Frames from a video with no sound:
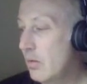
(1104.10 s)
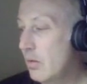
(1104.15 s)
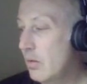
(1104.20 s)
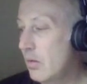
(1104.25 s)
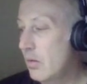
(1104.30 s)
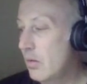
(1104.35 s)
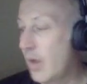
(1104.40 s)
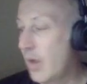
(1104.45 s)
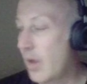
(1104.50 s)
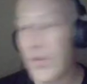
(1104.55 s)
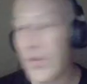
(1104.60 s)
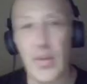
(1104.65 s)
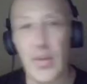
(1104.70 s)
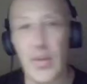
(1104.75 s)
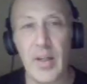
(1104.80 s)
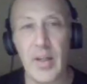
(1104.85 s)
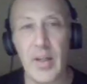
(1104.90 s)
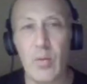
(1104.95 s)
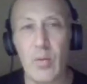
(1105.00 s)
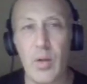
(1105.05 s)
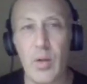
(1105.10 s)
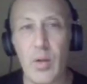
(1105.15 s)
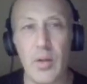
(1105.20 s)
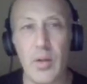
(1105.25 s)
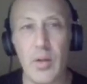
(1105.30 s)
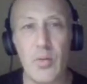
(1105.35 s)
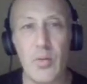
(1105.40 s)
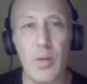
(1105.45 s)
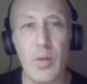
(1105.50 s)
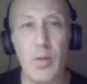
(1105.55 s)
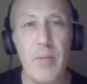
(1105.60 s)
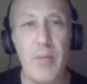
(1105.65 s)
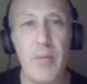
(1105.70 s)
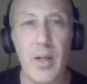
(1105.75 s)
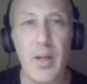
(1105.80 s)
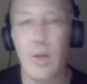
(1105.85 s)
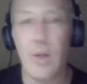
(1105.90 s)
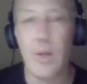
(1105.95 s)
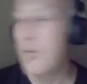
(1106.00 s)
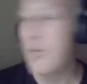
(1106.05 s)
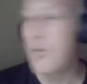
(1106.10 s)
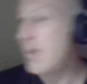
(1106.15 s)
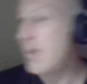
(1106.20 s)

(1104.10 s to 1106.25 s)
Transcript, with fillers: I think when it is Winnipeg on a back to